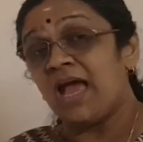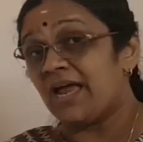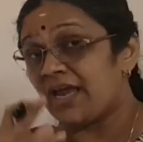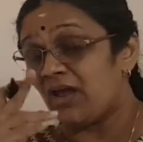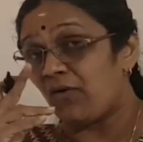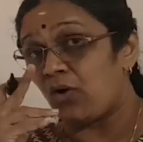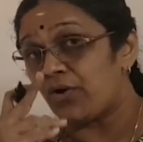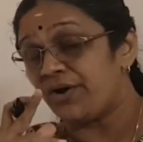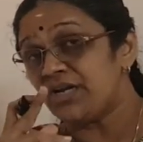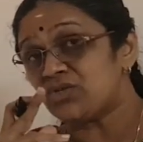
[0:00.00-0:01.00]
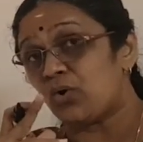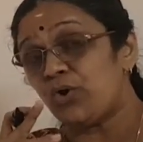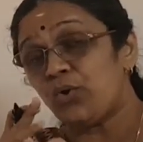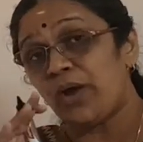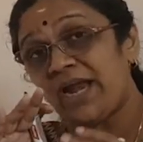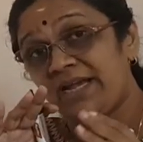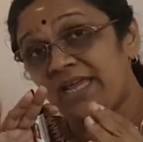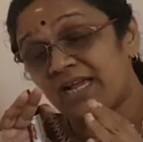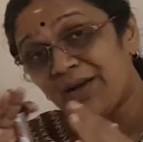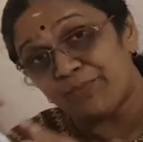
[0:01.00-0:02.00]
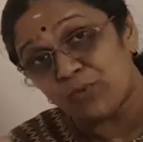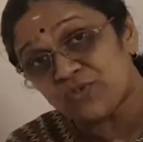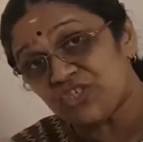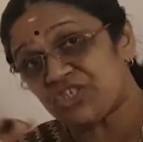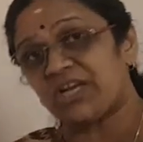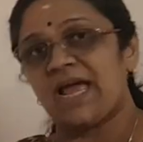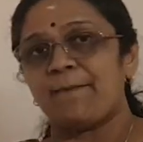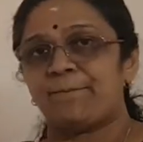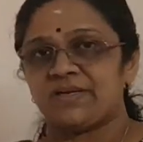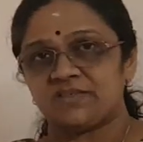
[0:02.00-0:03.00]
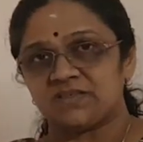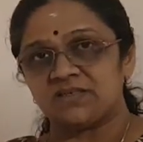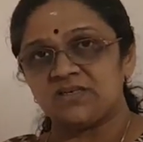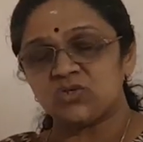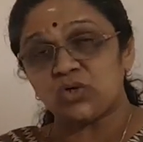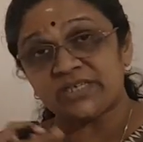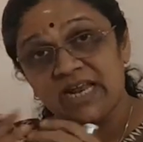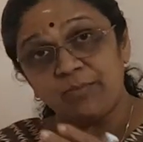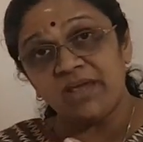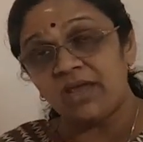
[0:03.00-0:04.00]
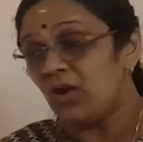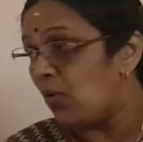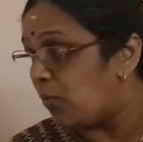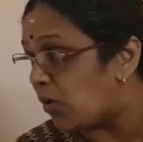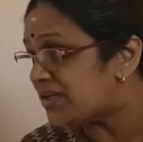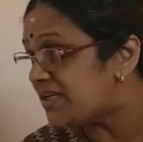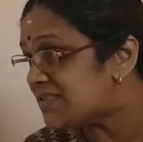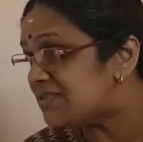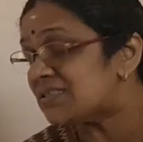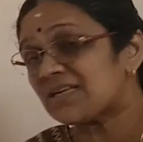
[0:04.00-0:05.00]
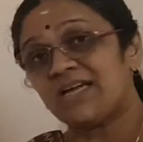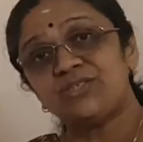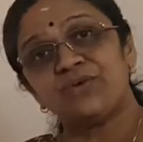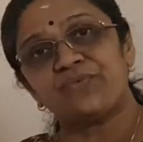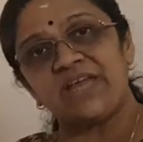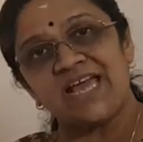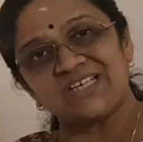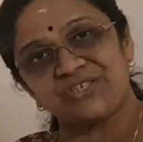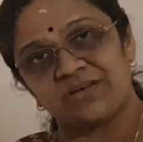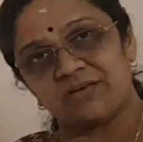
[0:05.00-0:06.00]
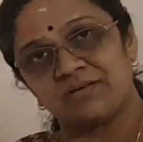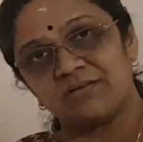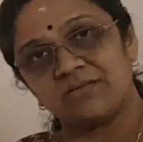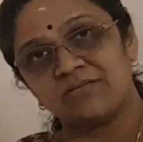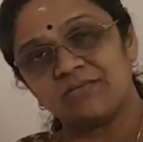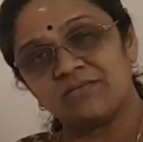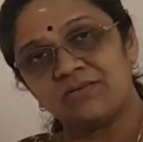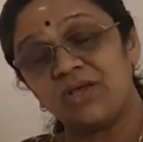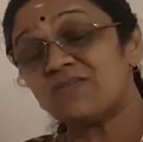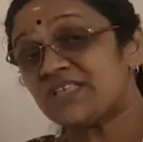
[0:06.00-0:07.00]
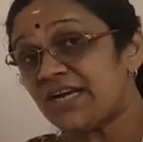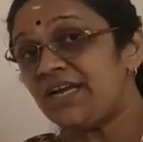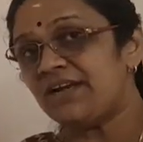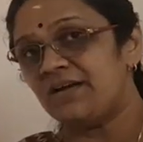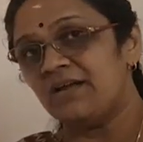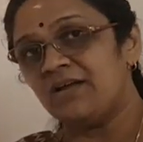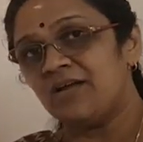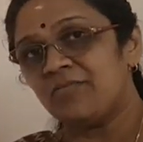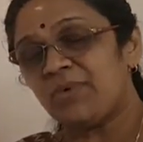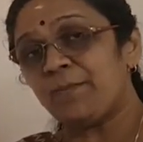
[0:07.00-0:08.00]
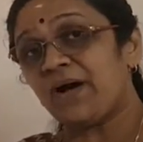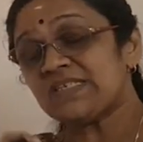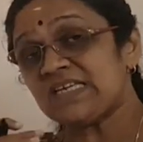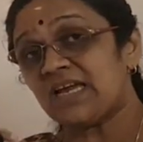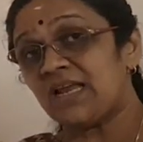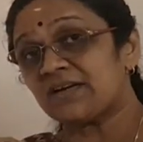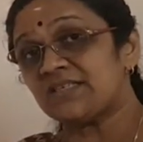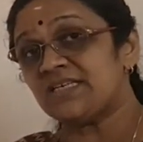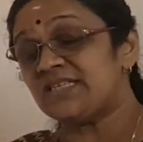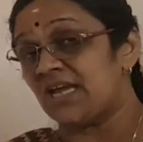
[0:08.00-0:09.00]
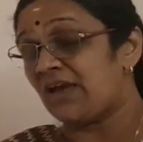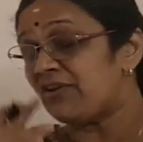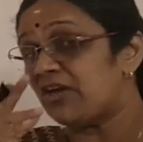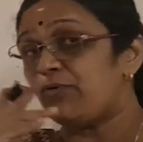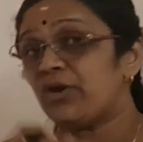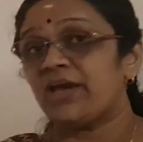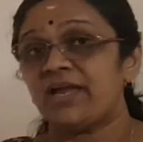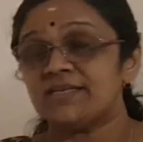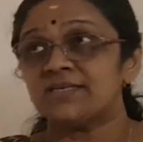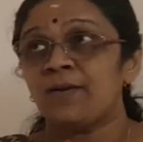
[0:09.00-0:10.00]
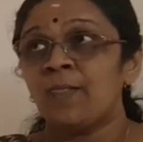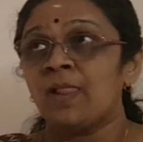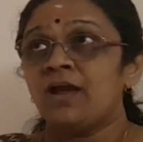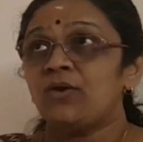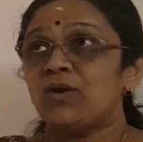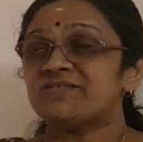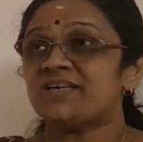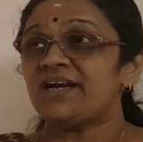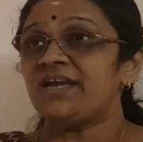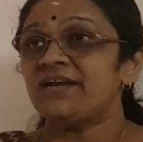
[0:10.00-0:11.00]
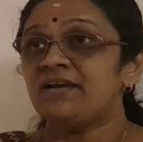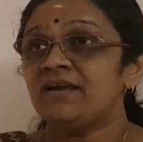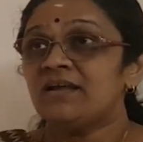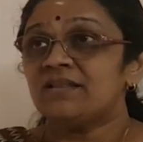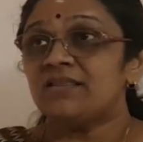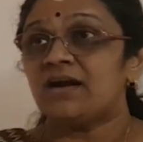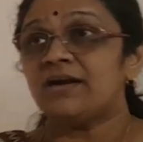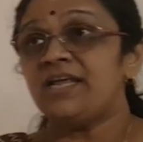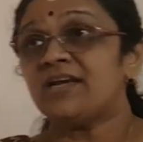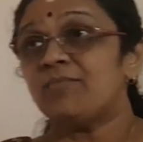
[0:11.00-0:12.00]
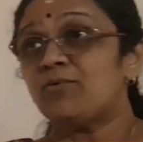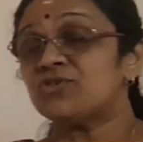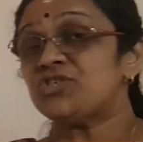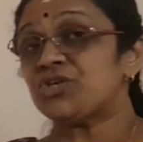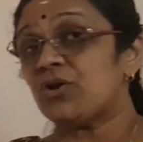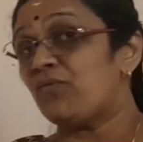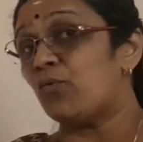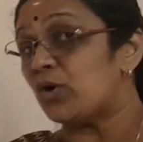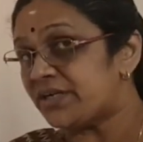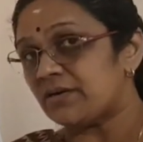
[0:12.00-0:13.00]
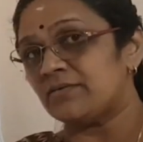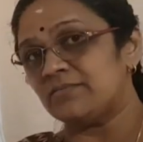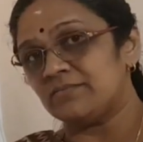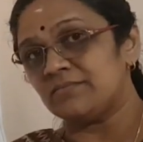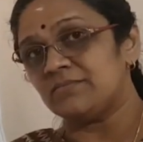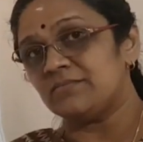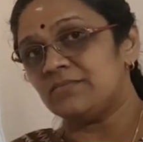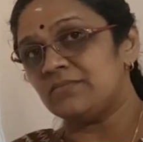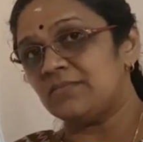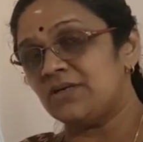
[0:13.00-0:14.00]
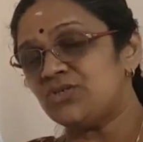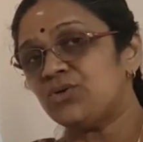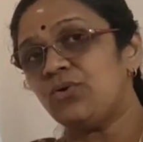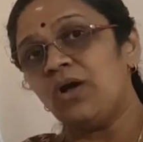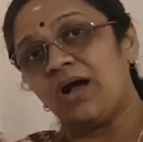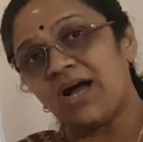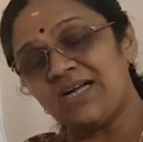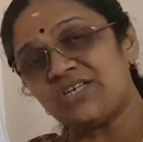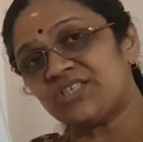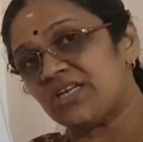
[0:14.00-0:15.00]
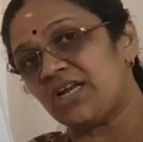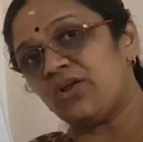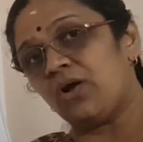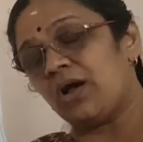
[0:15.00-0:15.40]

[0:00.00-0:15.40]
and I have already told you a decomposition happens. So tell me, what is this kind of reaction? You have studied by passing electricity. I will give you a hint. You have studied the decomposition of water into hydrogen and